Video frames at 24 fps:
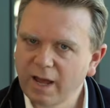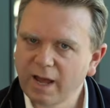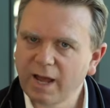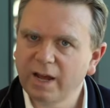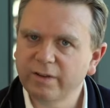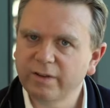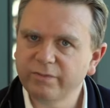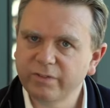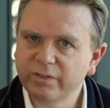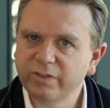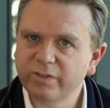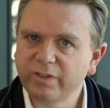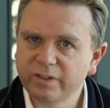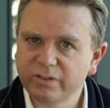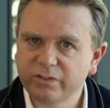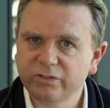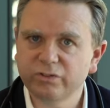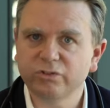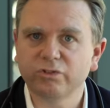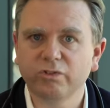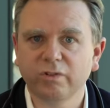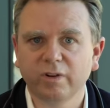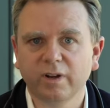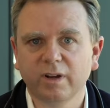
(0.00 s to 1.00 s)
After this
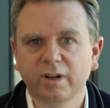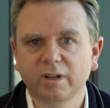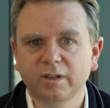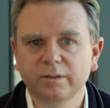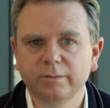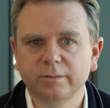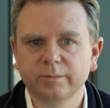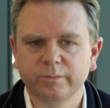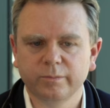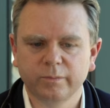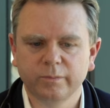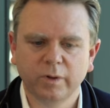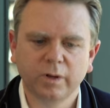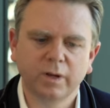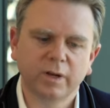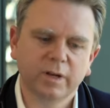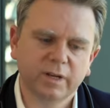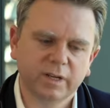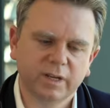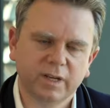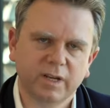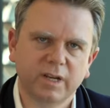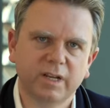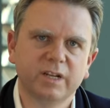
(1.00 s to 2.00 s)
trial,
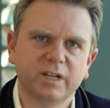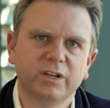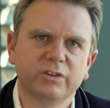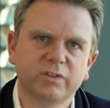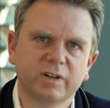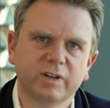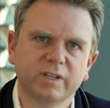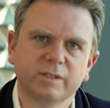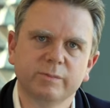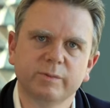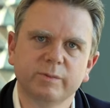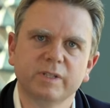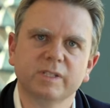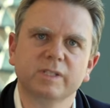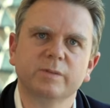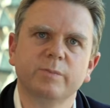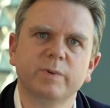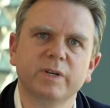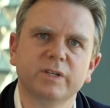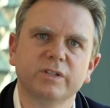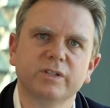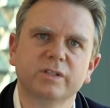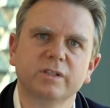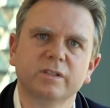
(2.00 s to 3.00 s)
kidney transplant
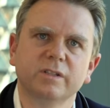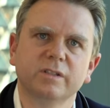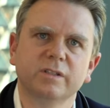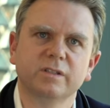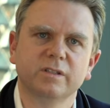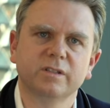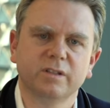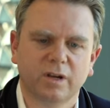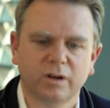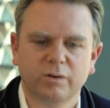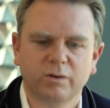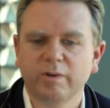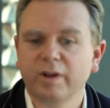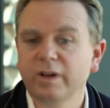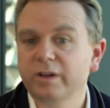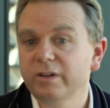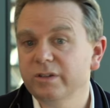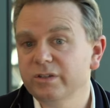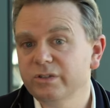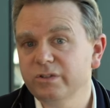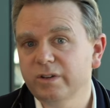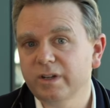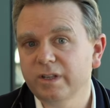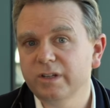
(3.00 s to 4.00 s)
specialists around
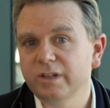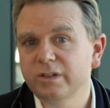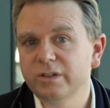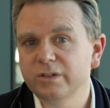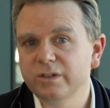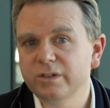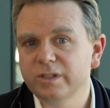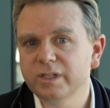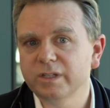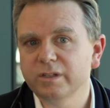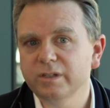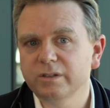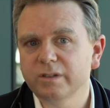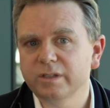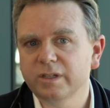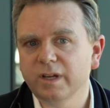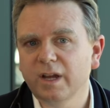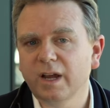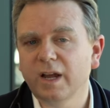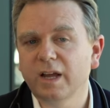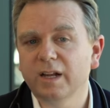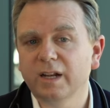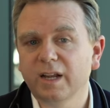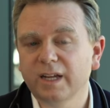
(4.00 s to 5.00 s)
Australia and New Zealand
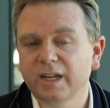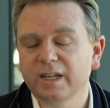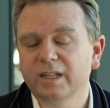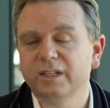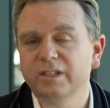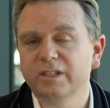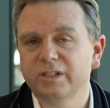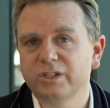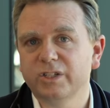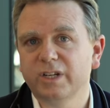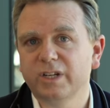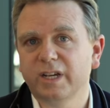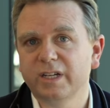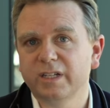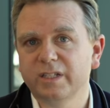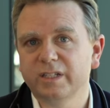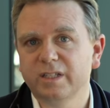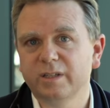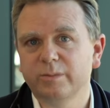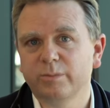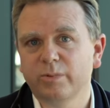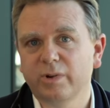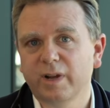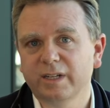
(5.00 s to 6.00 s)
are likely to change
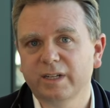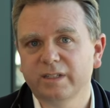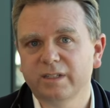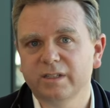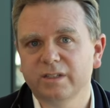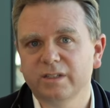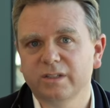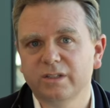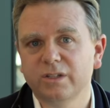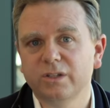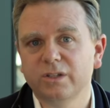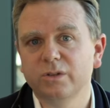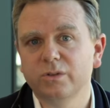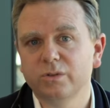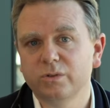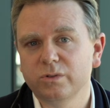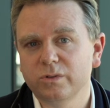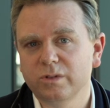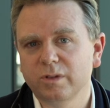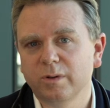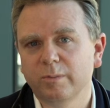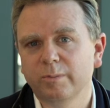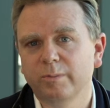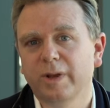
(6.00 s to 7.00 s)
their practice to
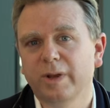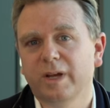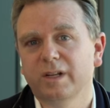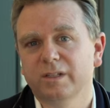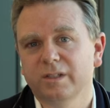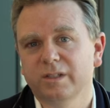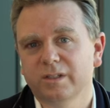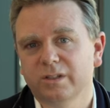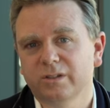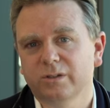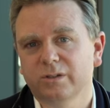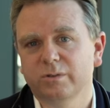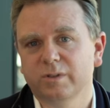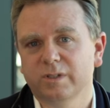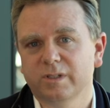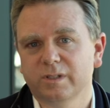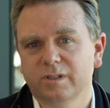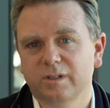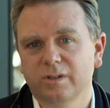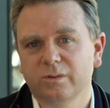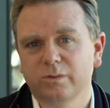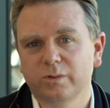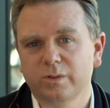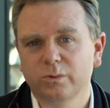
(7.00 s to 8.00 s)
use balanced
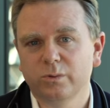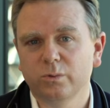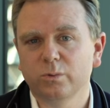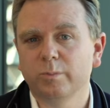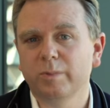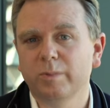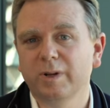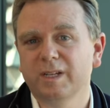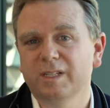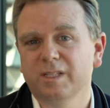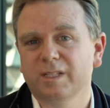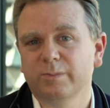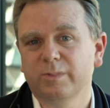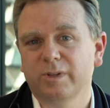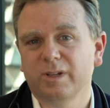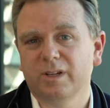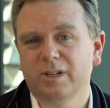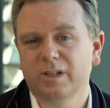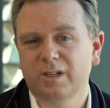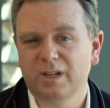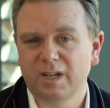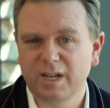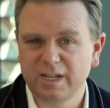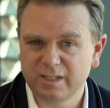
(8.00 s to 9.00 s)
crystalloid or
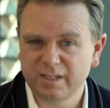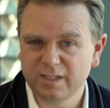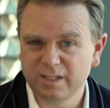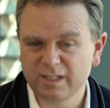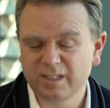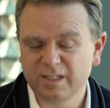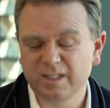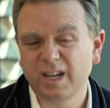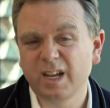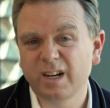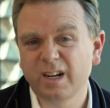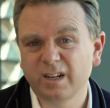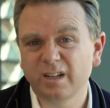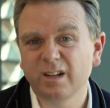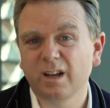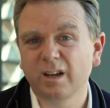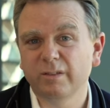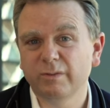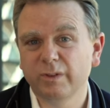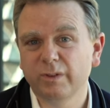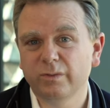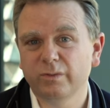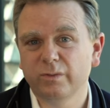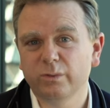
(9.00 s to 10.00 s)
Plasma-Lyte as the standard
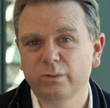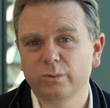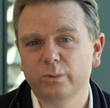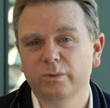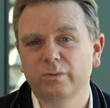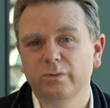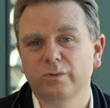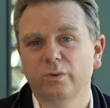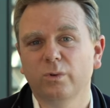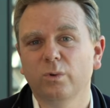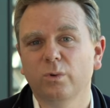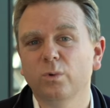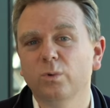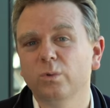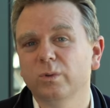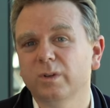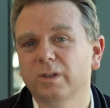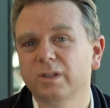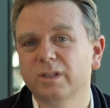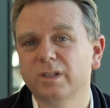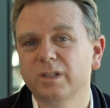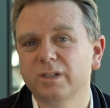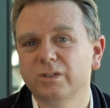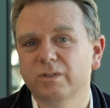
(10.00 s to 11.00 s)
IV fluid for all
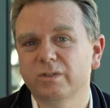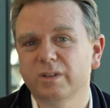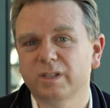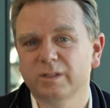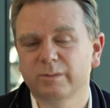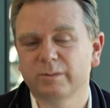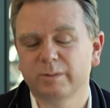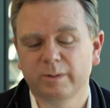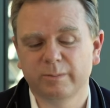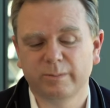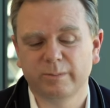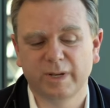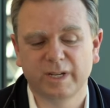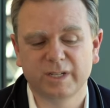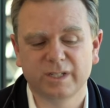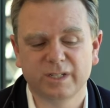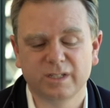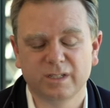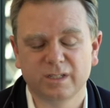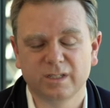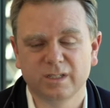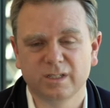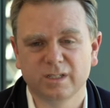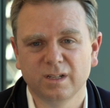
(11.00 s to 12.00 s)
kidney transplant
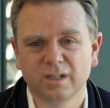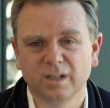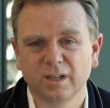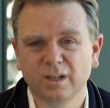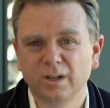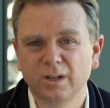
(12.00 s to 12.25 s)
patients.